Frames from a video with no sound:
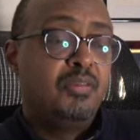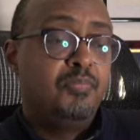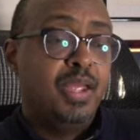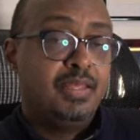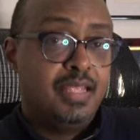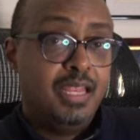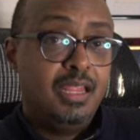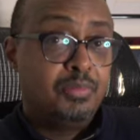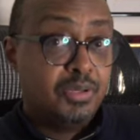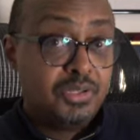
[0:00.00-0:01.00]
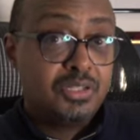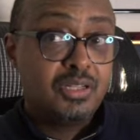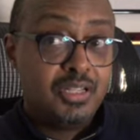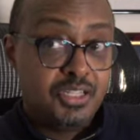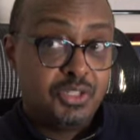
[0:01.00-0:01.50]
maintaining
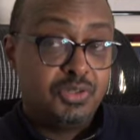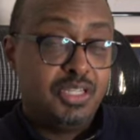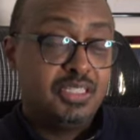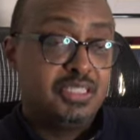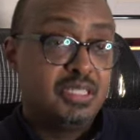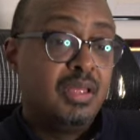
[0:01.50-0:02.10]
personal histories,